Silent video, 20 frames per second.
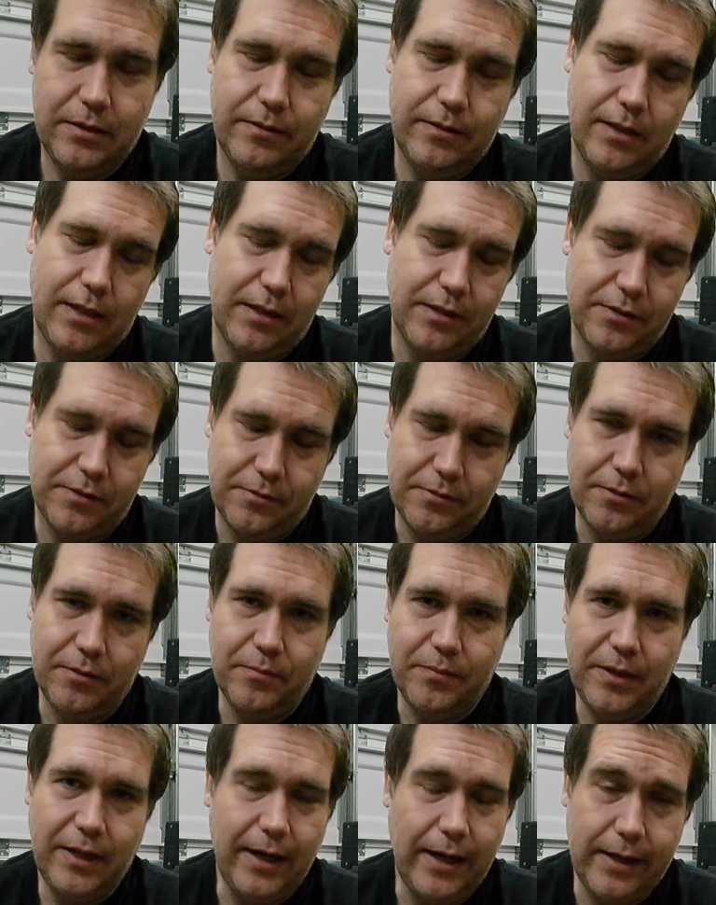Not screwed,
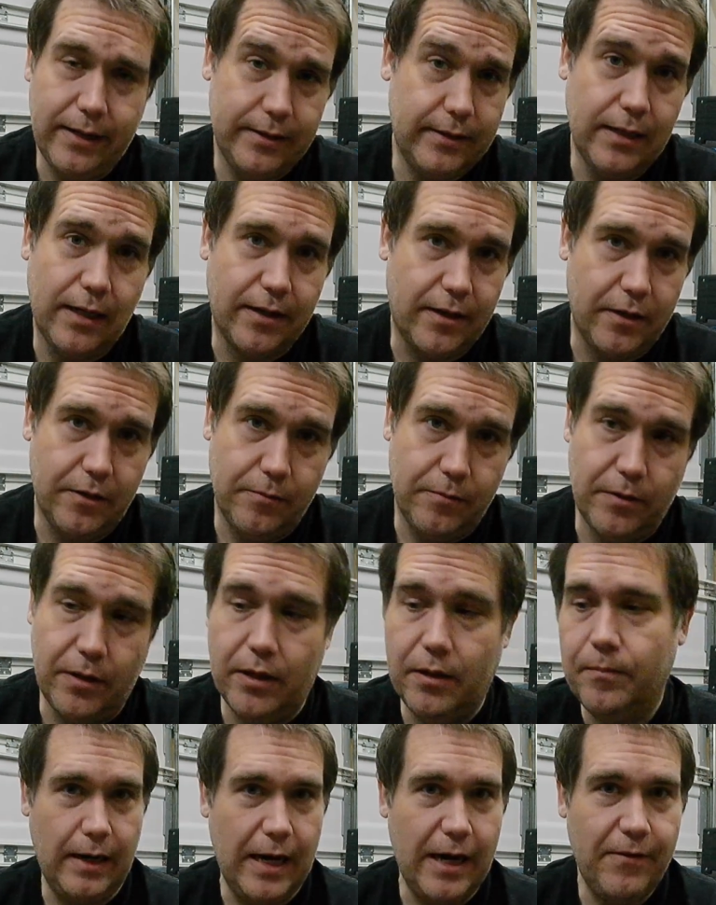but it's not going to run.
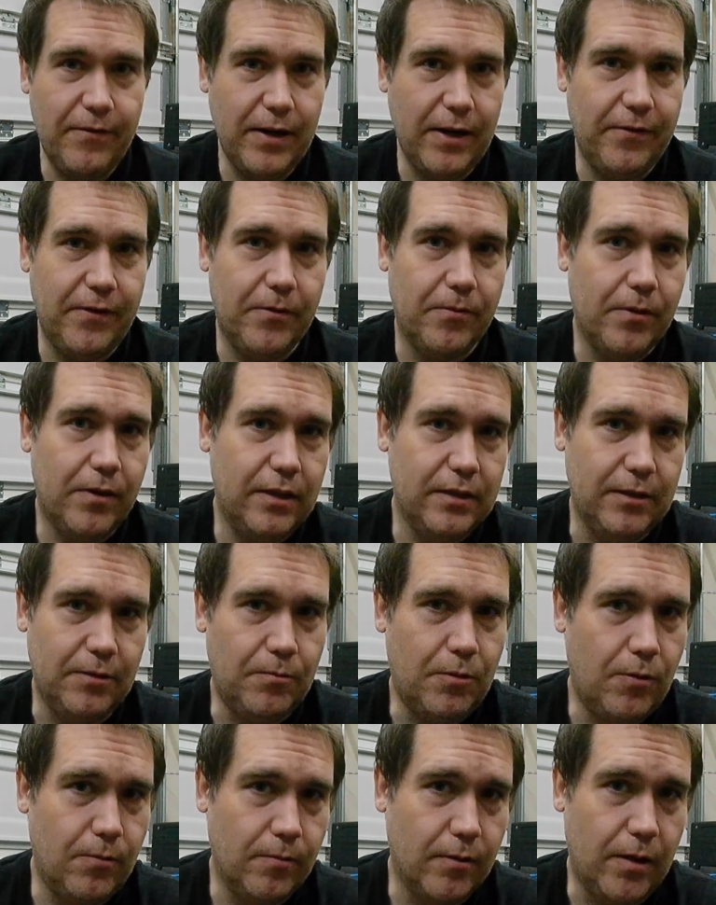Even if it runs, it
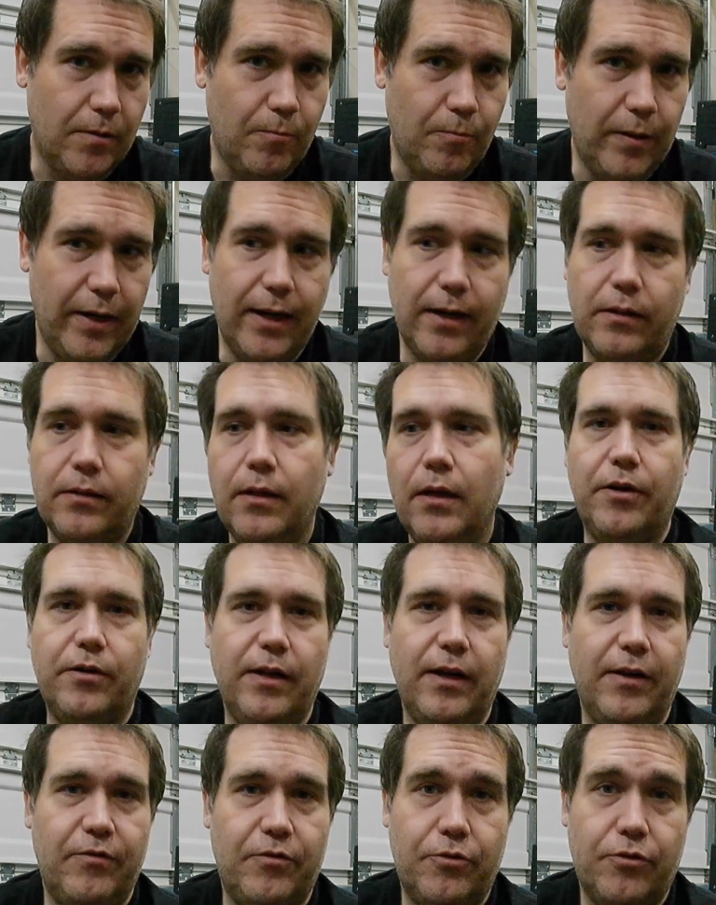won't run well. You'll
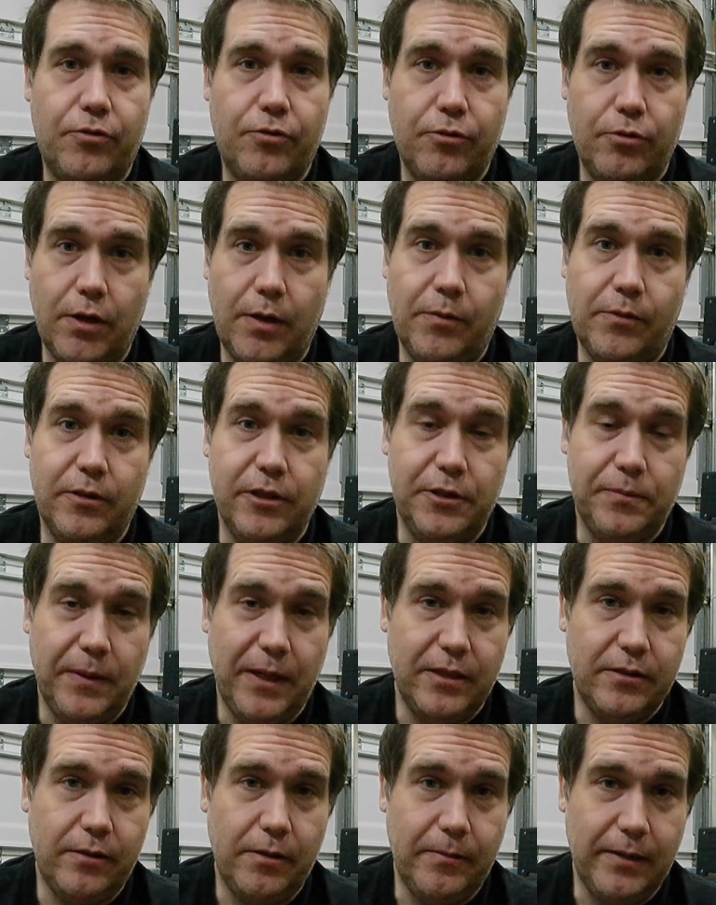have trouble,
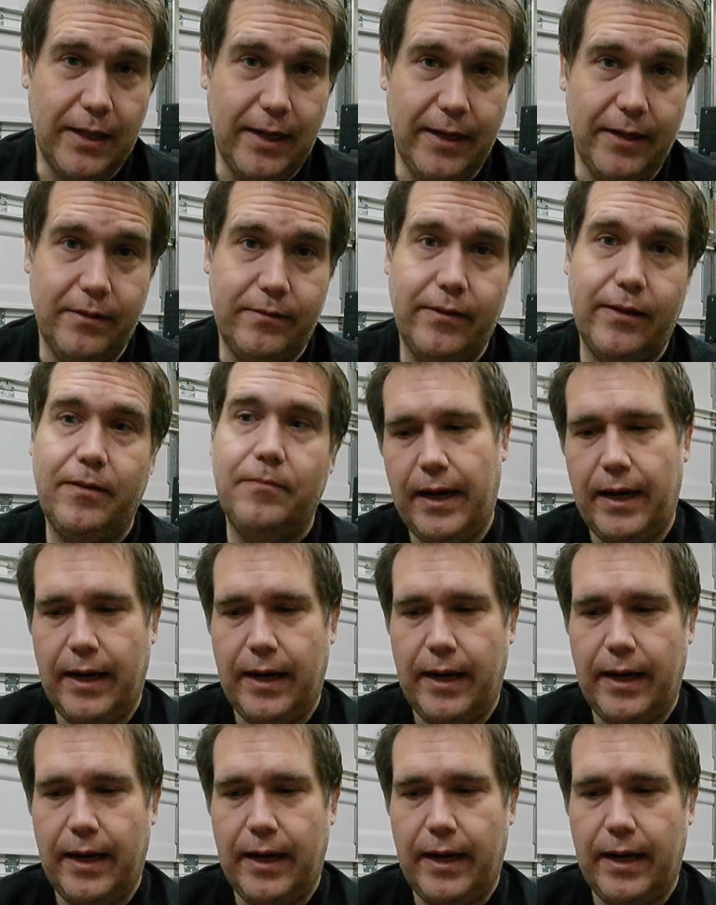especially with idling.